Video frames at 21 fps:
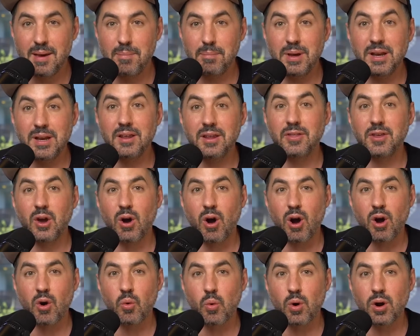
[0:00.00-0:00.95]
meaning the
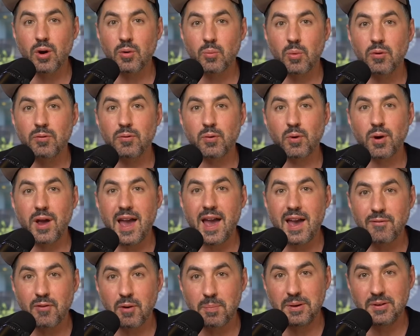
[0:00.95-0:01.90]
artwork will
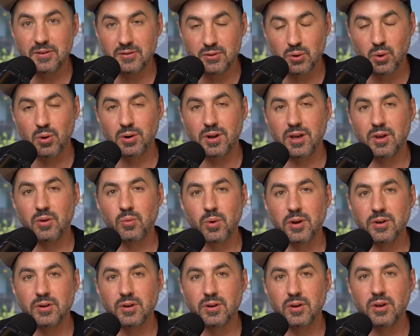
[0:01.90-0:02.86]
forever be stored and
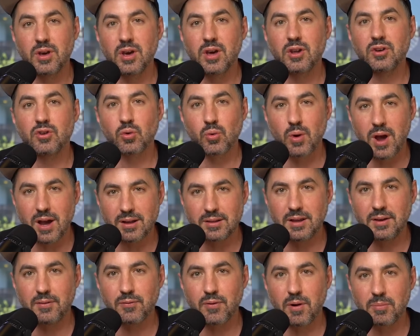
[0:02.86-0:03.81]
rendered
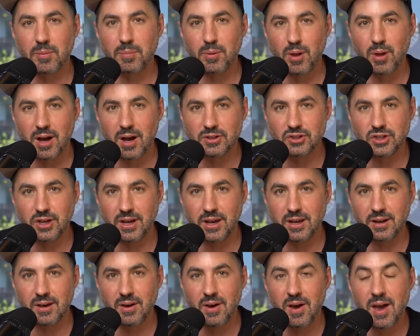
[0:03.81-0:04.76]
directly from the
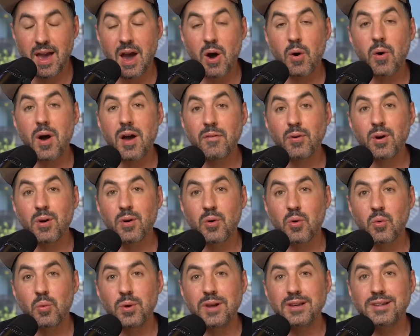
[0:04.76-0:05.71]
blockchain. However,
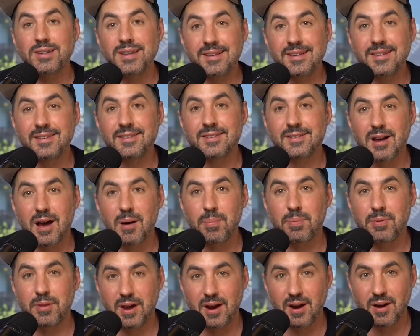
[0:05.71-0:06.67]
we didn't
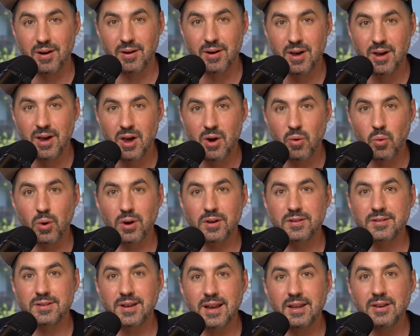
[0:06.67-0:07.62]
stop there. We're
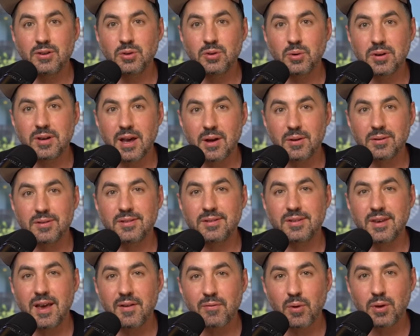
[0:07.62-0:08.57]
excited to announce
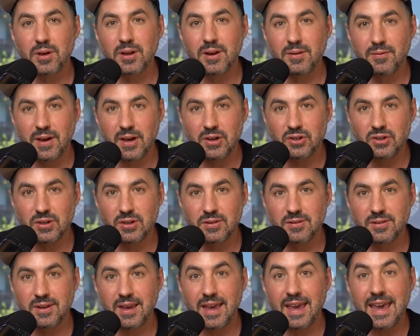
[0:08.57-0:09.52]
several
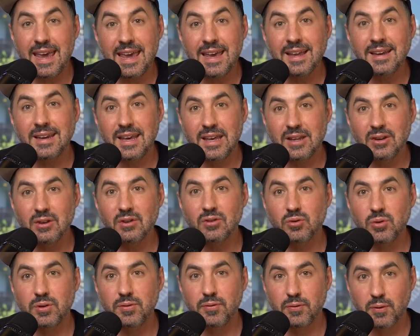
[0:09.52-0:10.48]
innovations and
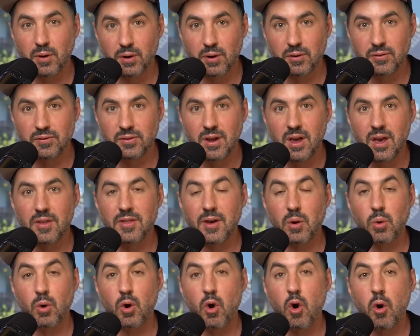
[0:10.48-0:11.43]
industry firsts
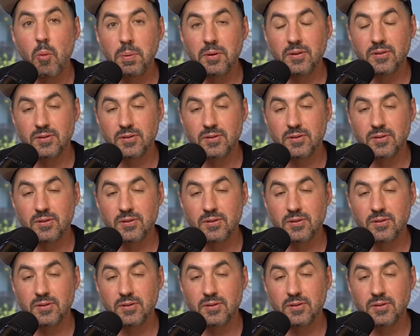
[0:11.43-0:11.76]
that we're open